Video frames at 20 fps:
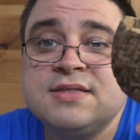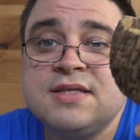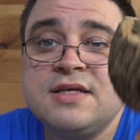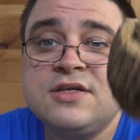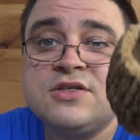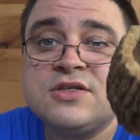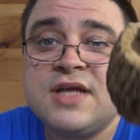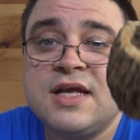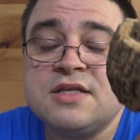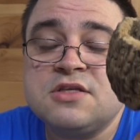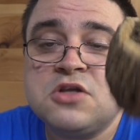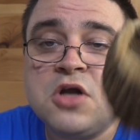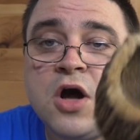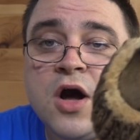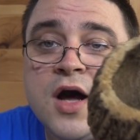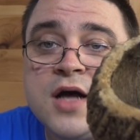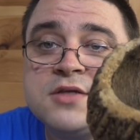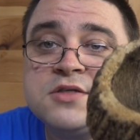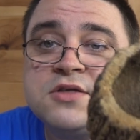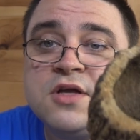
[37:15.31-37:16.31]
they just get
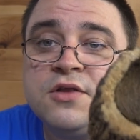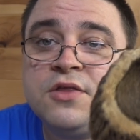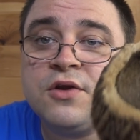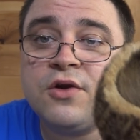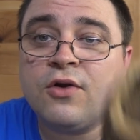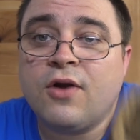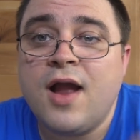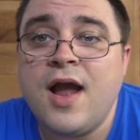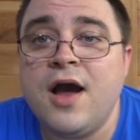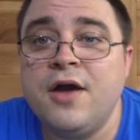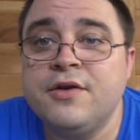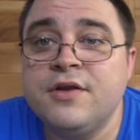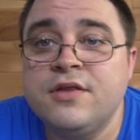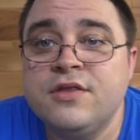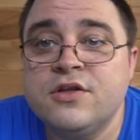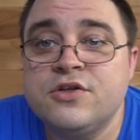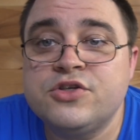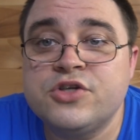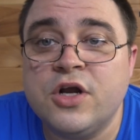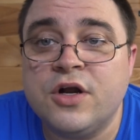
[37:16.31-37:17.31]
tossed on the ground in
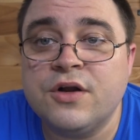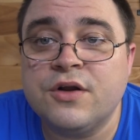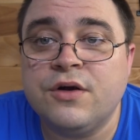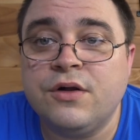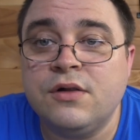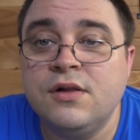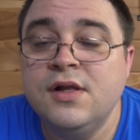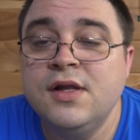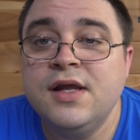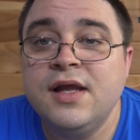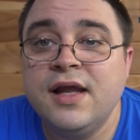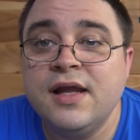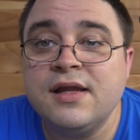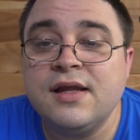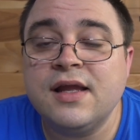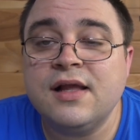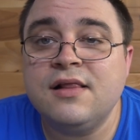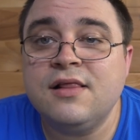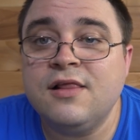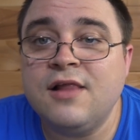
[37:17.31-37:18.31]
the jungle and
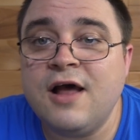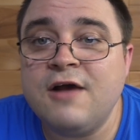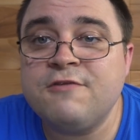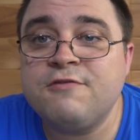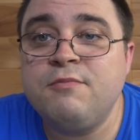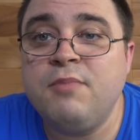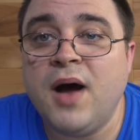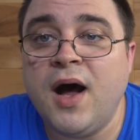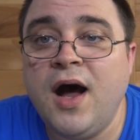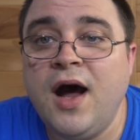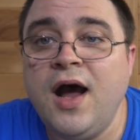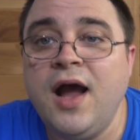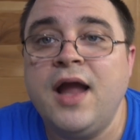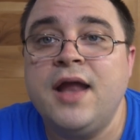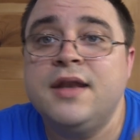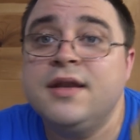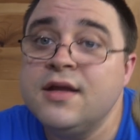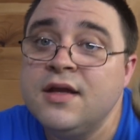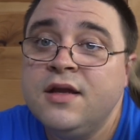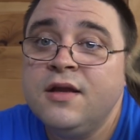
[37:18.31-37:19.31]
get left behind.